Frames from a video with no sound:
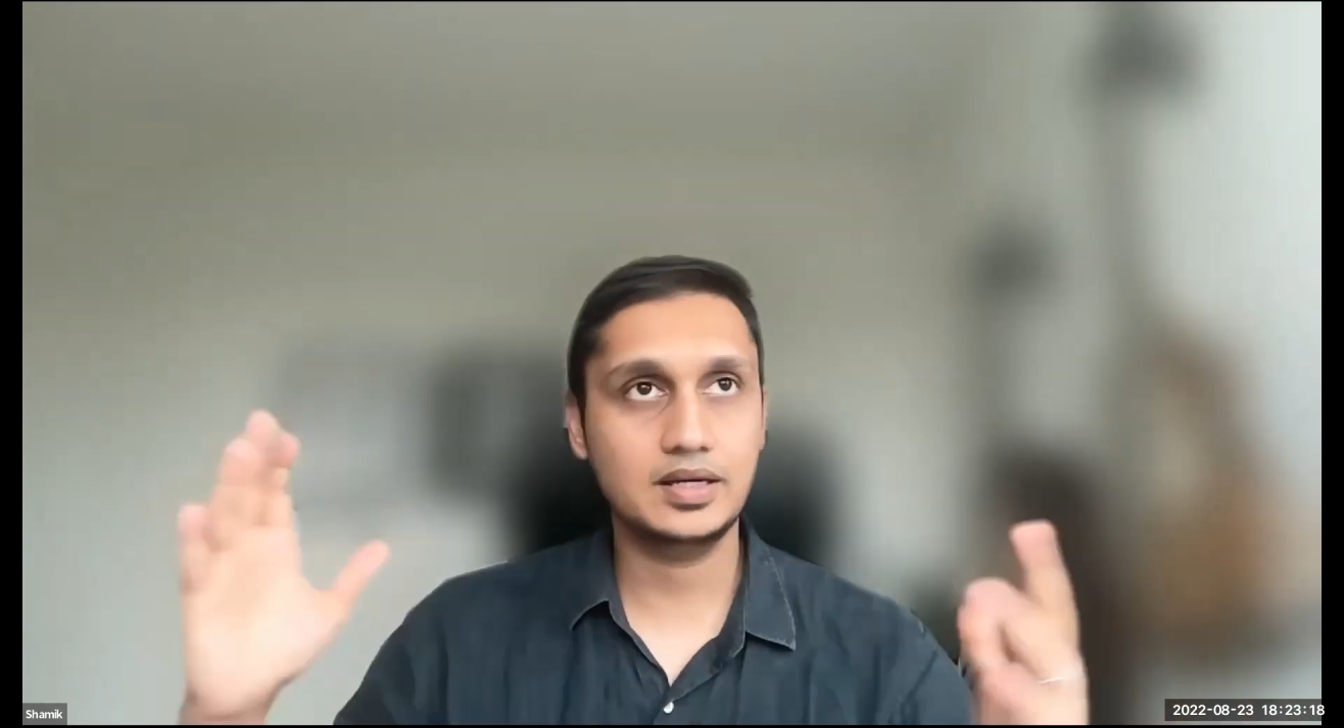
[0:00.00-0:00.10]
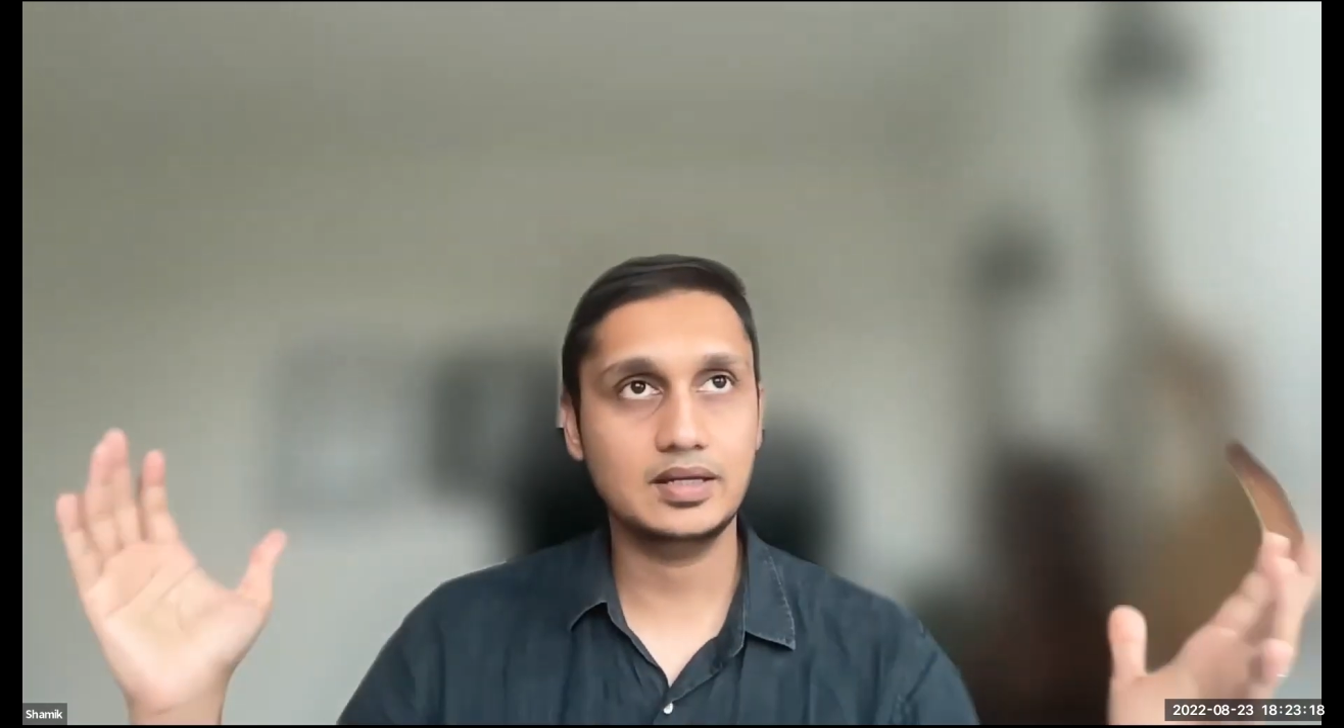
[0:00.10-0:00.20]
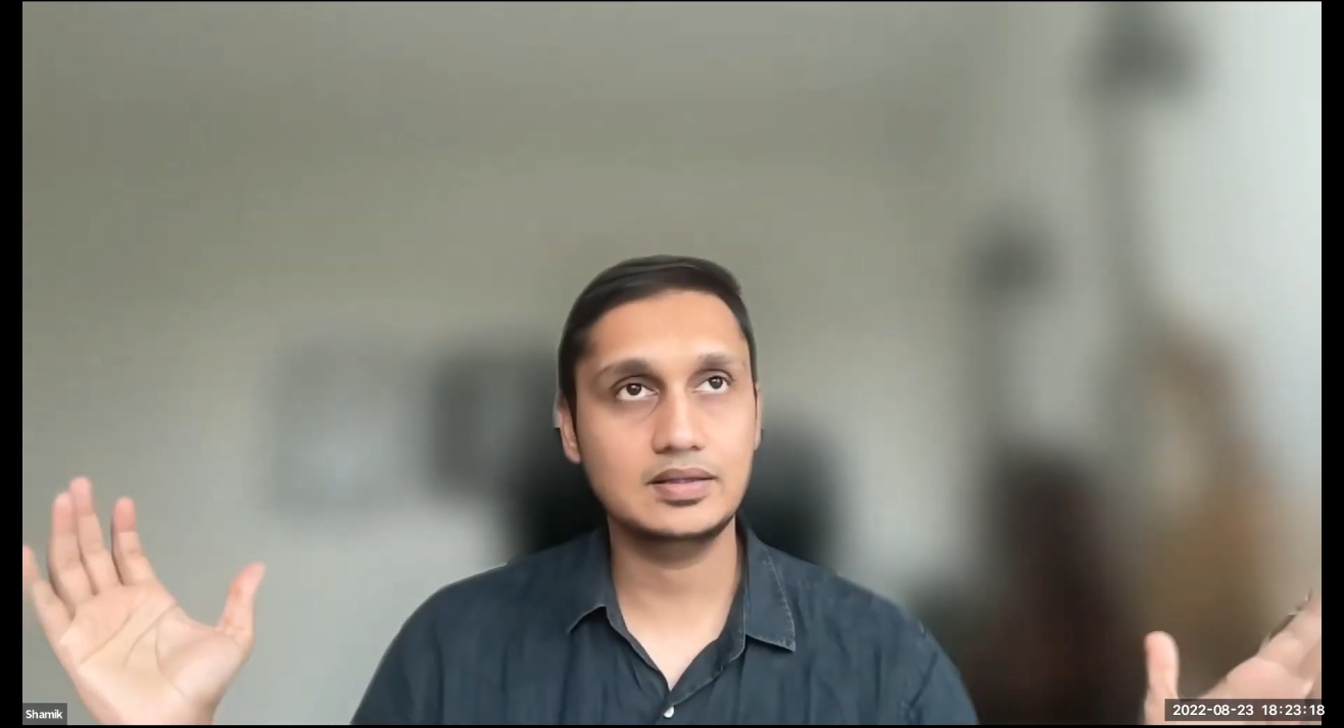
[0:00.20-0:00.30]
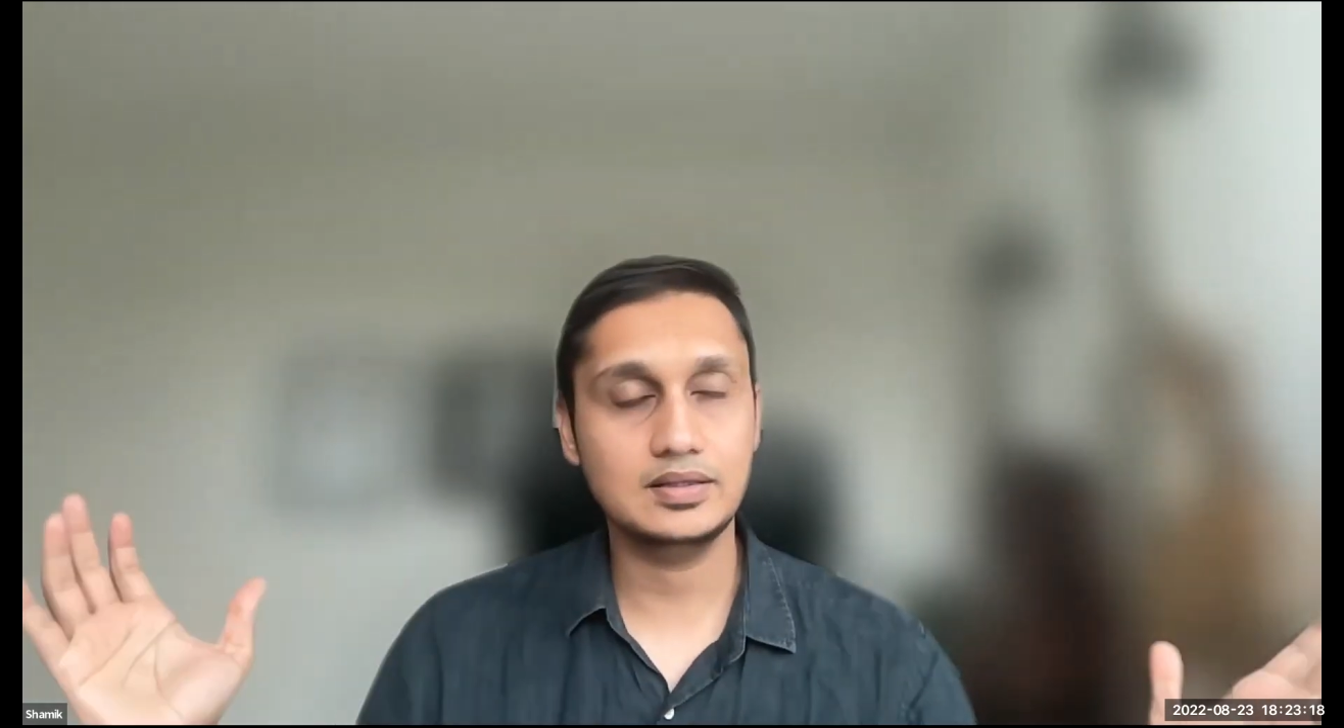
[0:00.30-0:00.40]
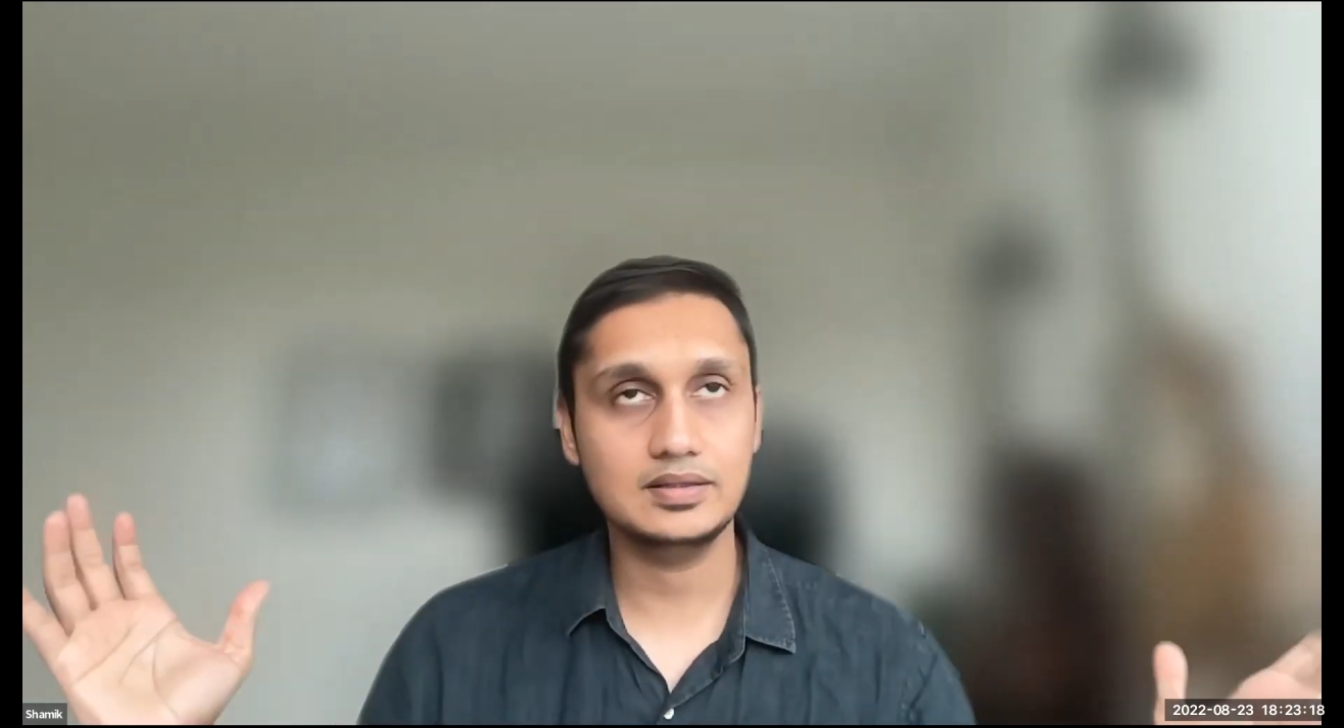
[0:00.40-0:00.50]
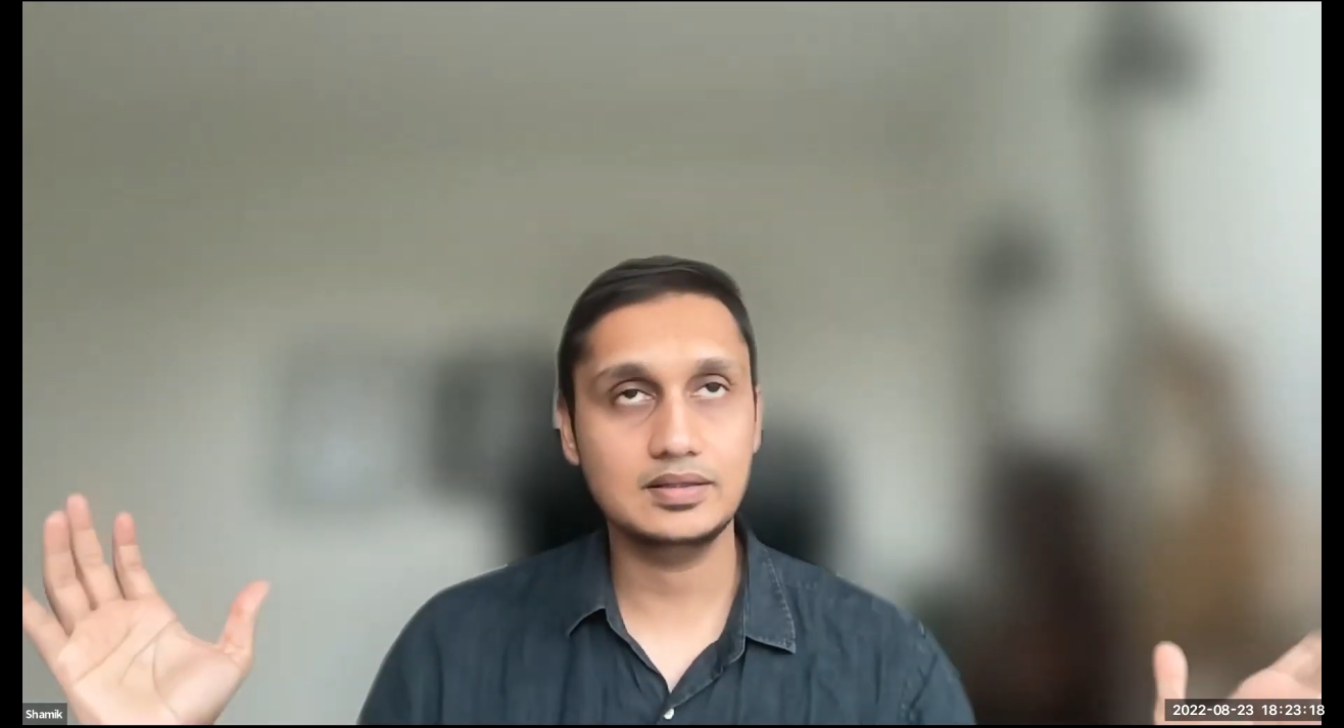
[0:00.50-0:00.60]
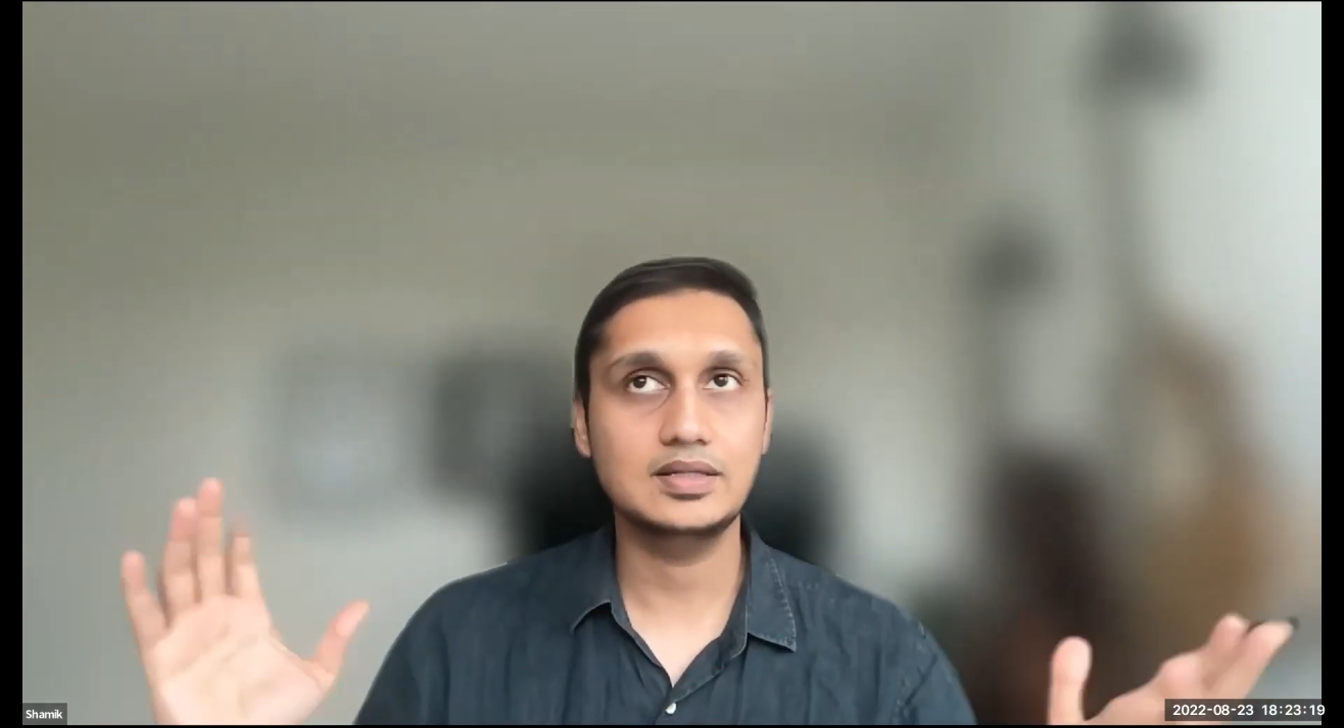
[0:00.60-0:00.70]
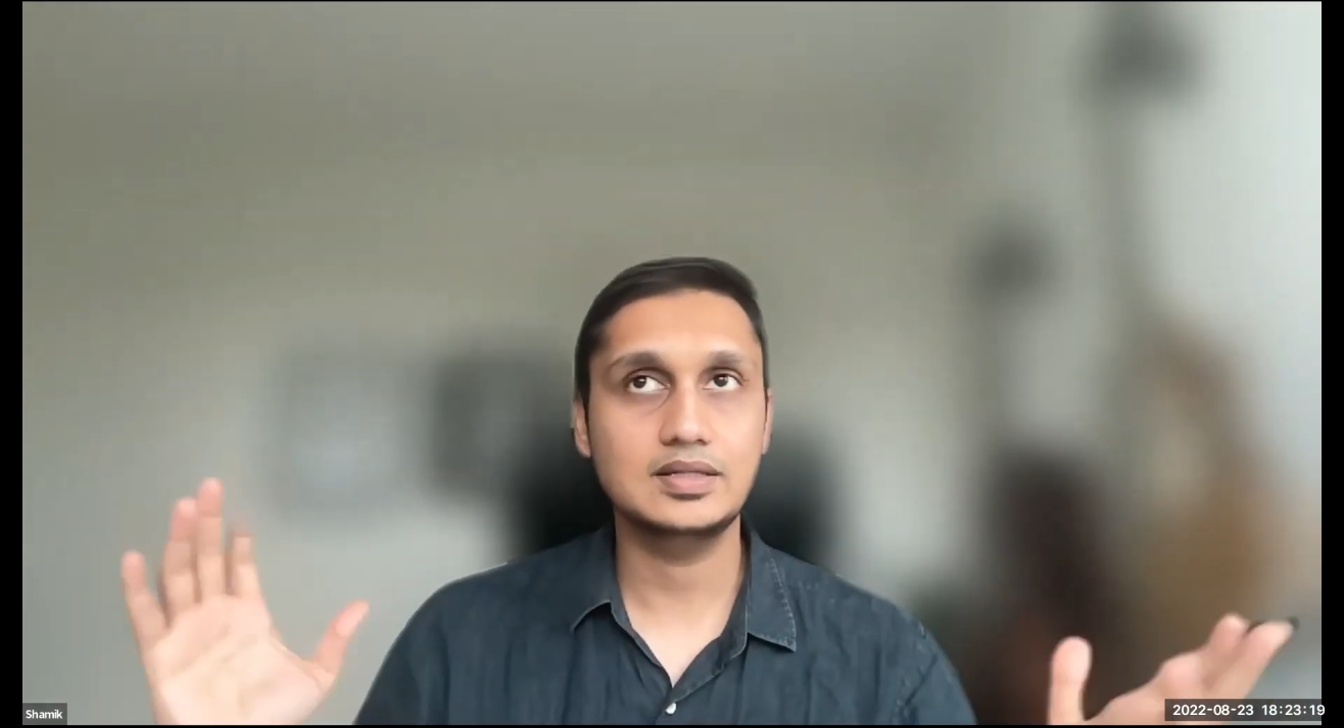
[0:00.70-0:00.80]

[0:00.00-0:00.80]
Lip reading: and the